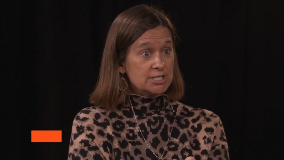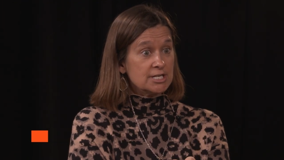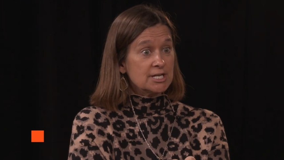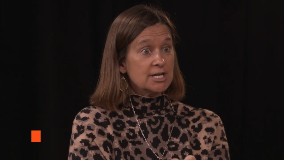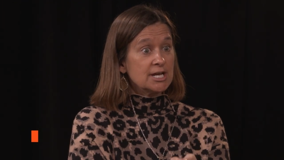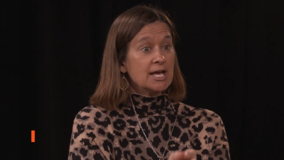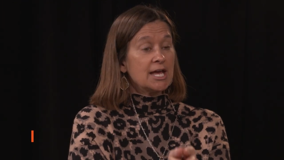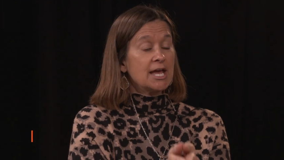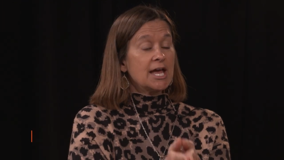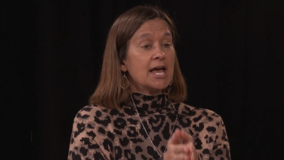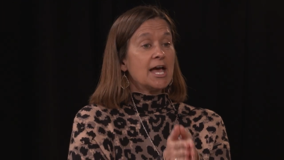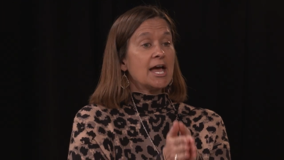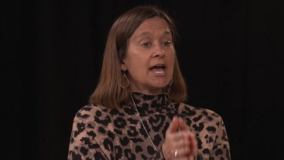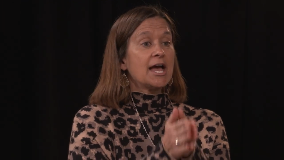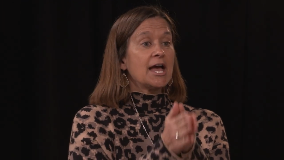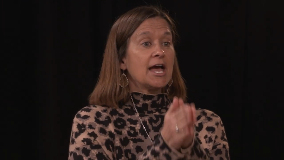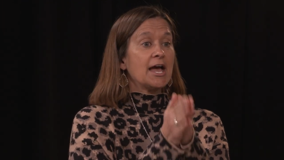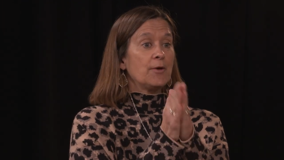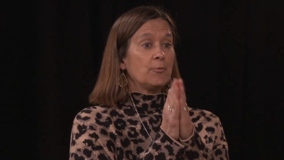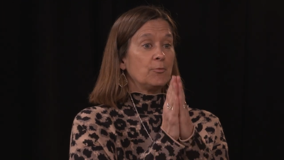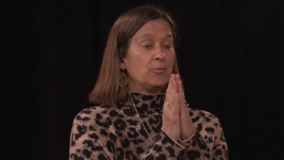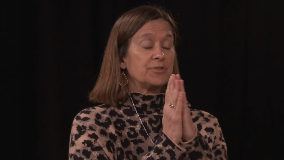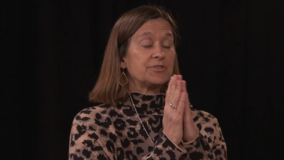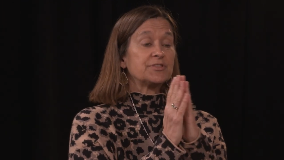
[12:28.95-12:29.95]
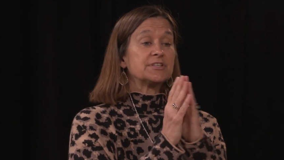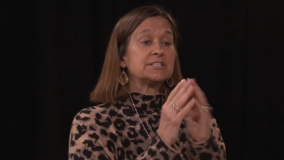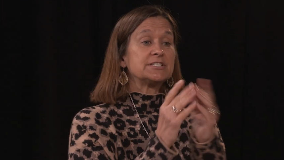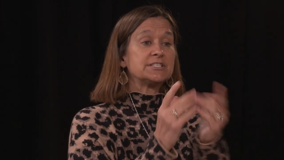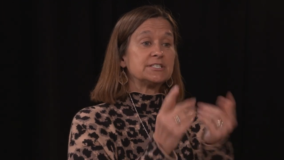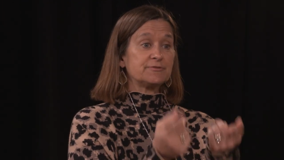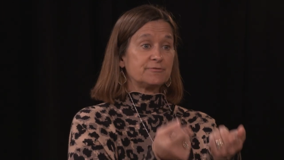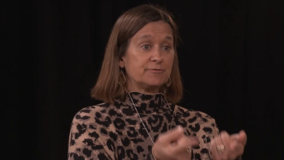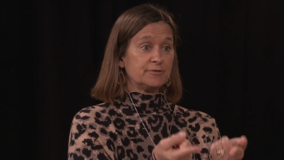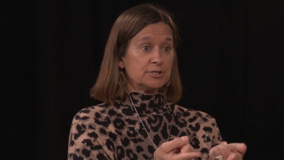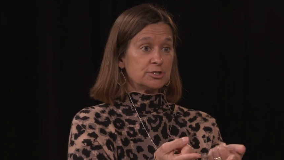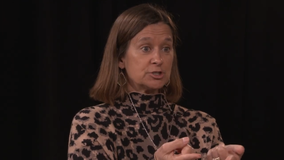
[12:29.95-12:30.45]
Mm -hmm with the
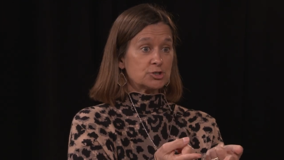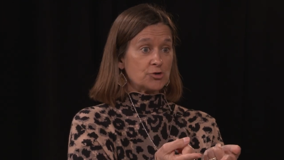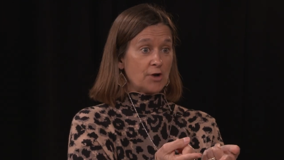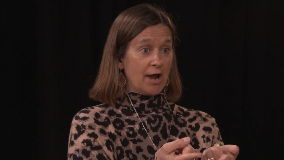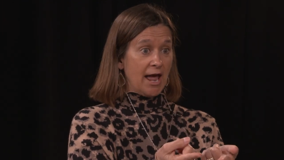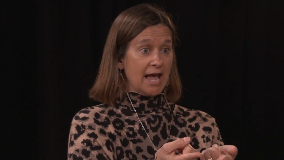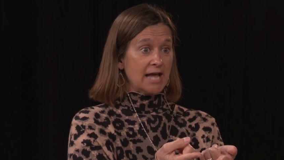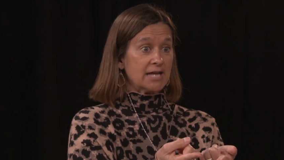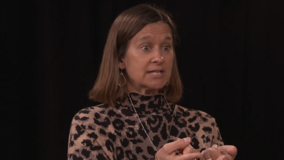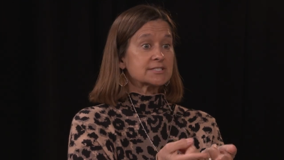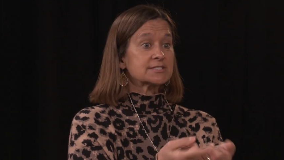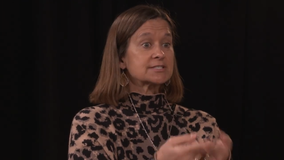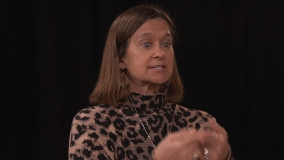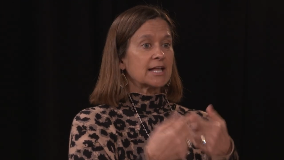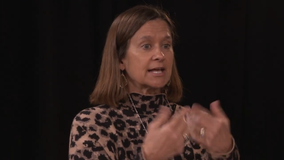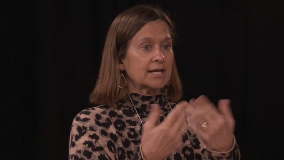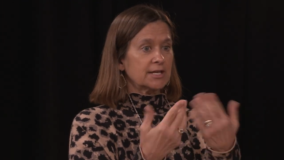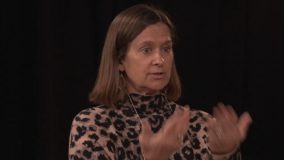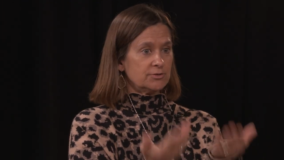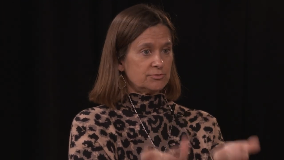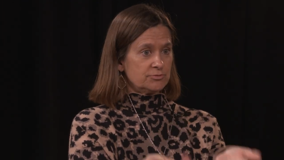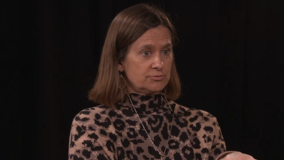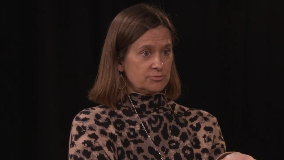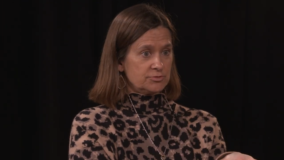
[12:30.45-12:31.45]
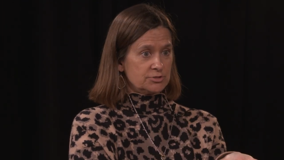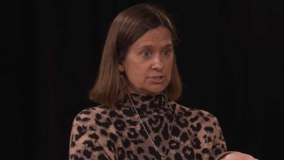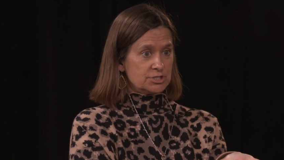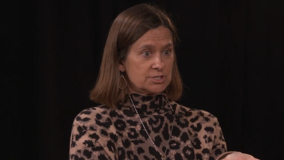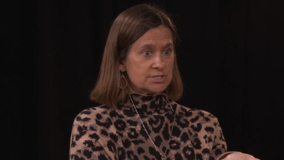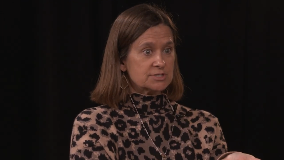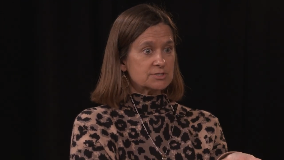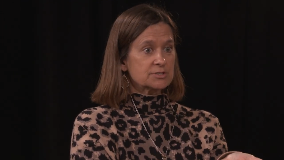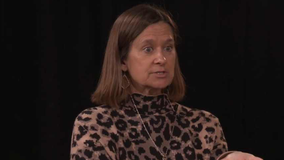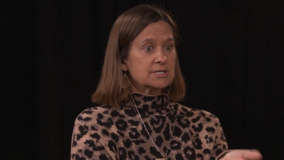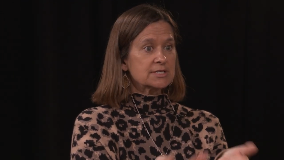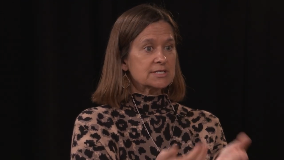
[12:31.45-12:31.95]
different tracks, like you
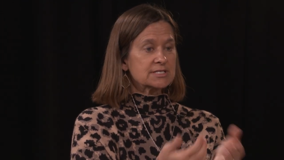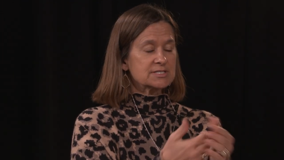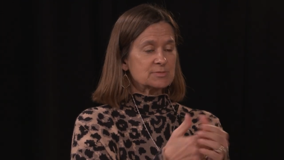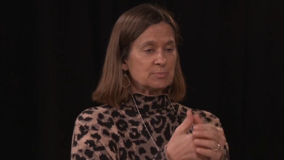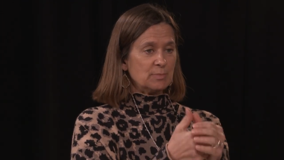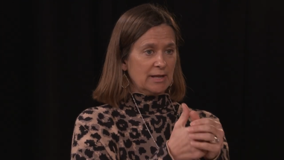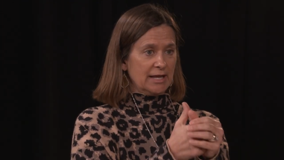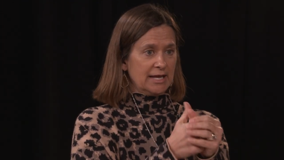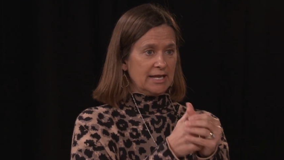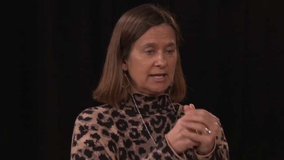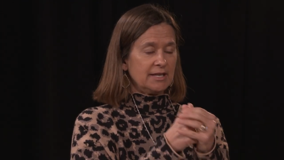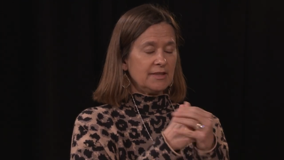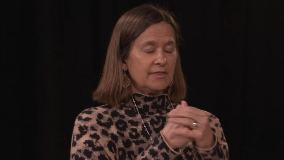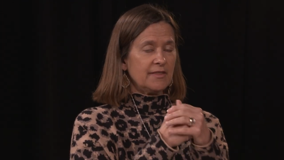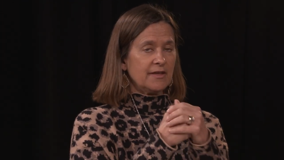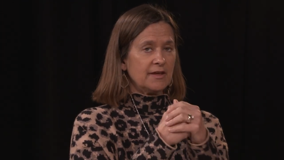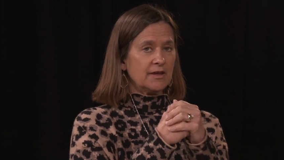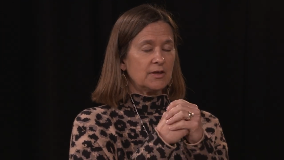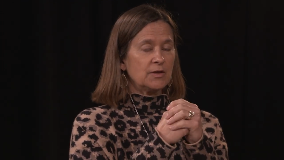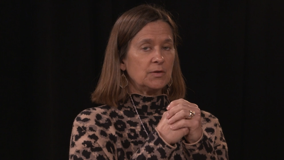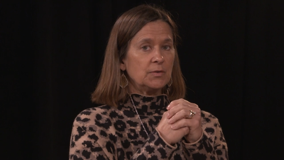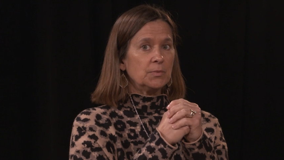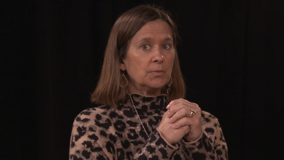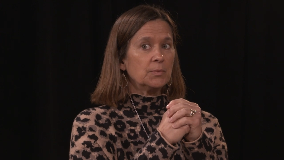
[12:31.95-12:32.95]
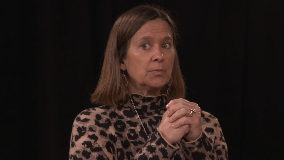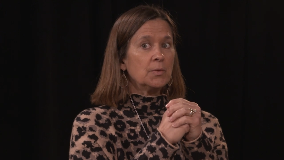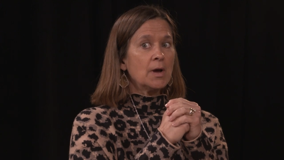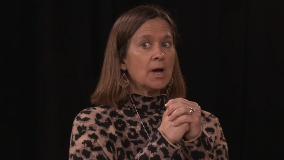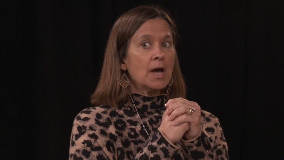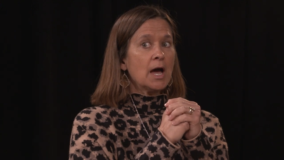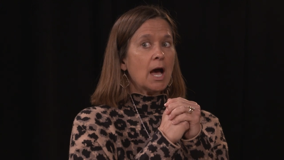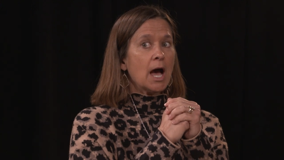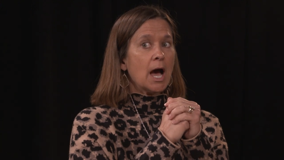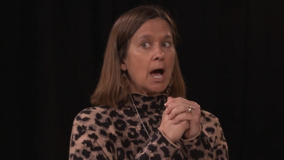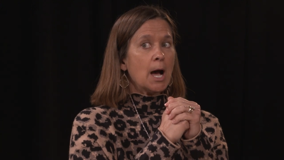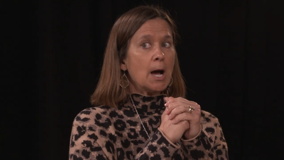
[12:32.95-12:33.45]
just explained, thank you.
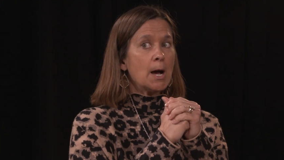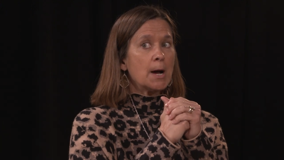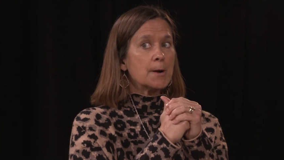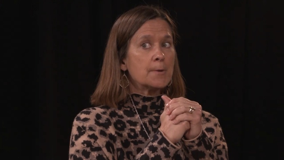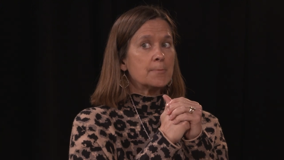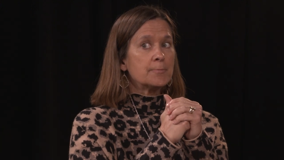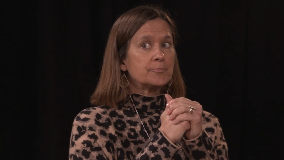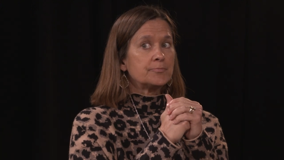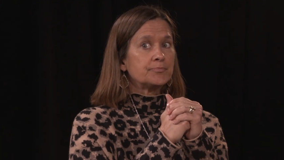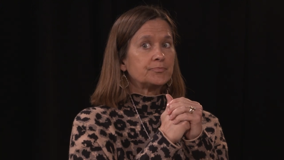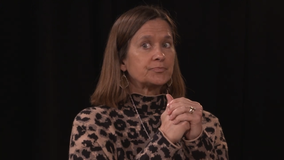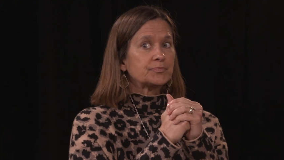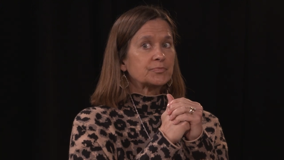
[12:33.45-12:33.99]
Um,